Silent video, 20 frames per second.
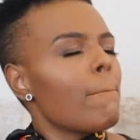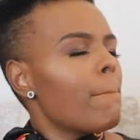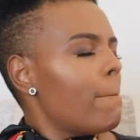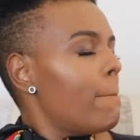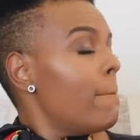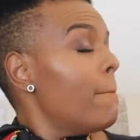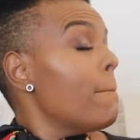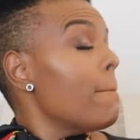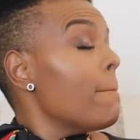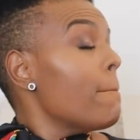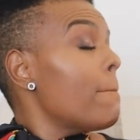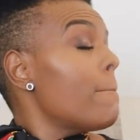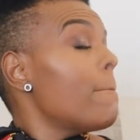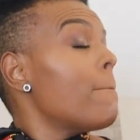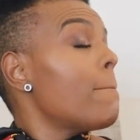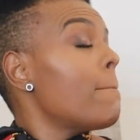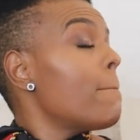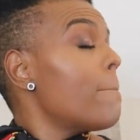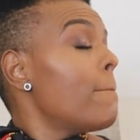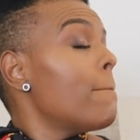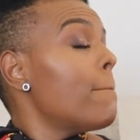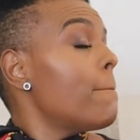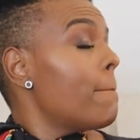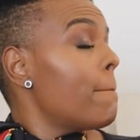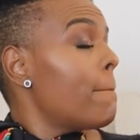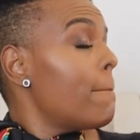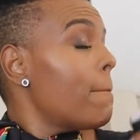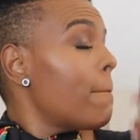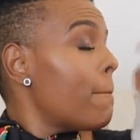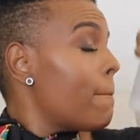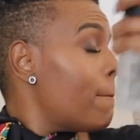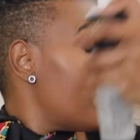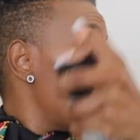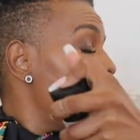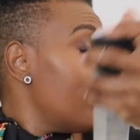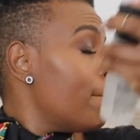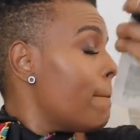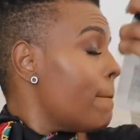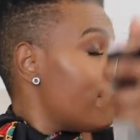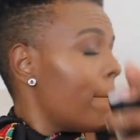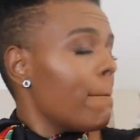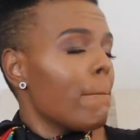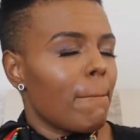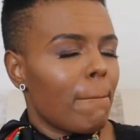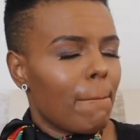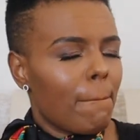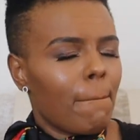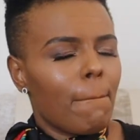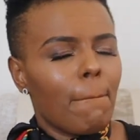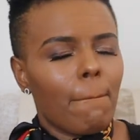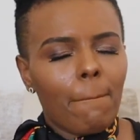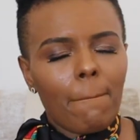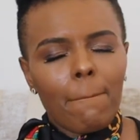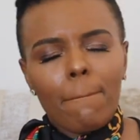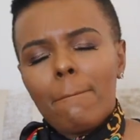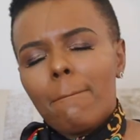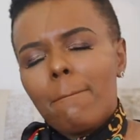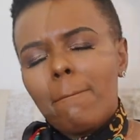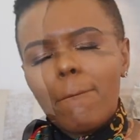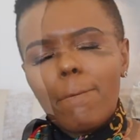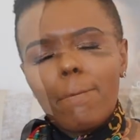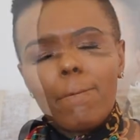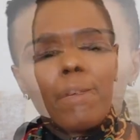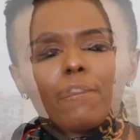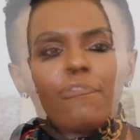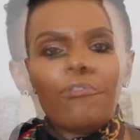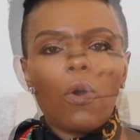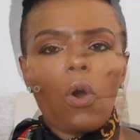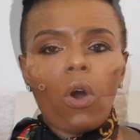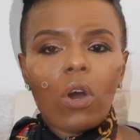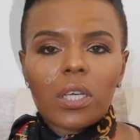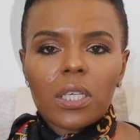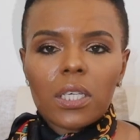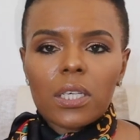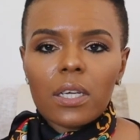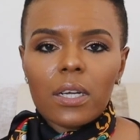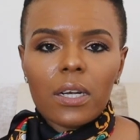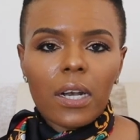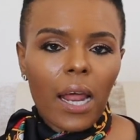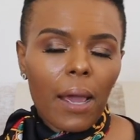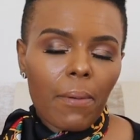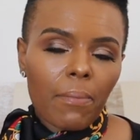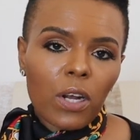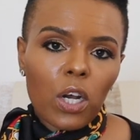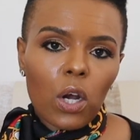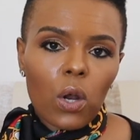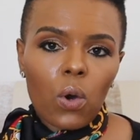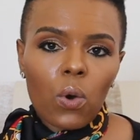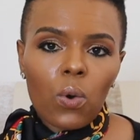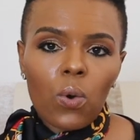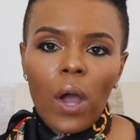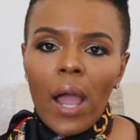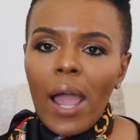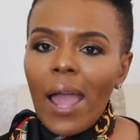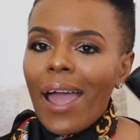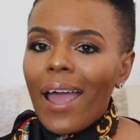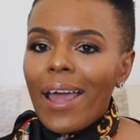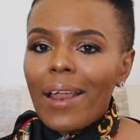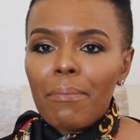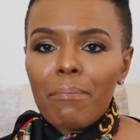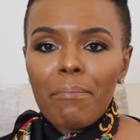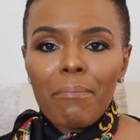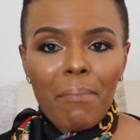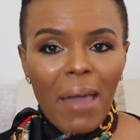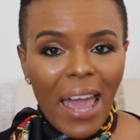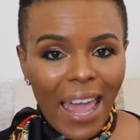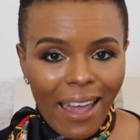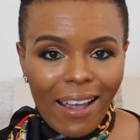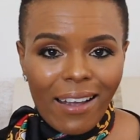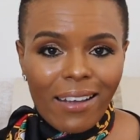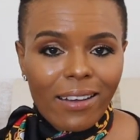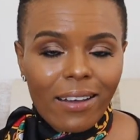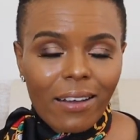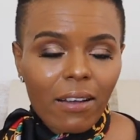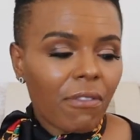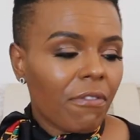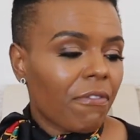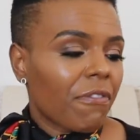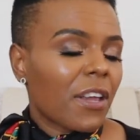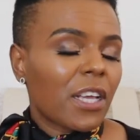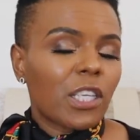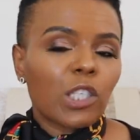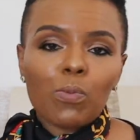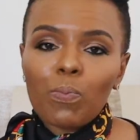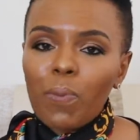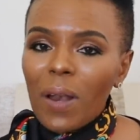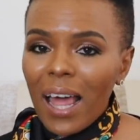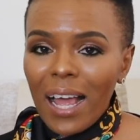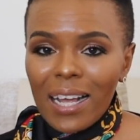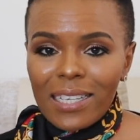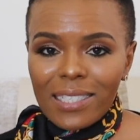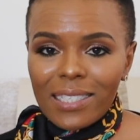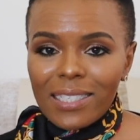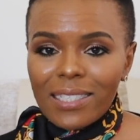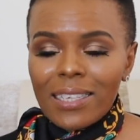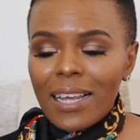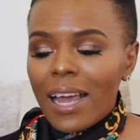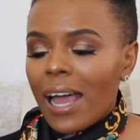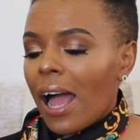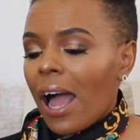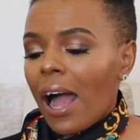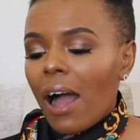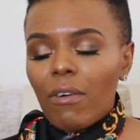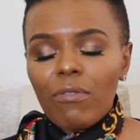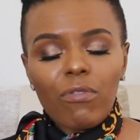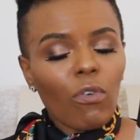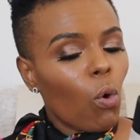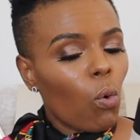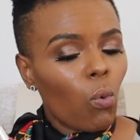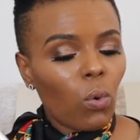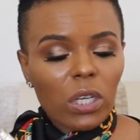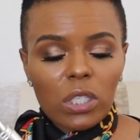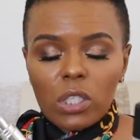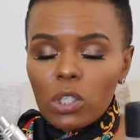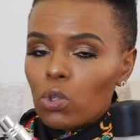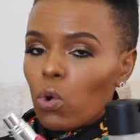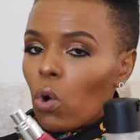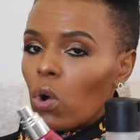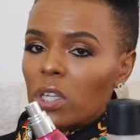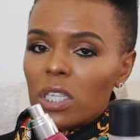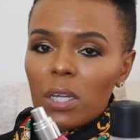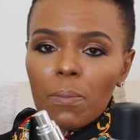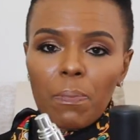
We've got GlamGlow and MAC Fix Plus. I've always talked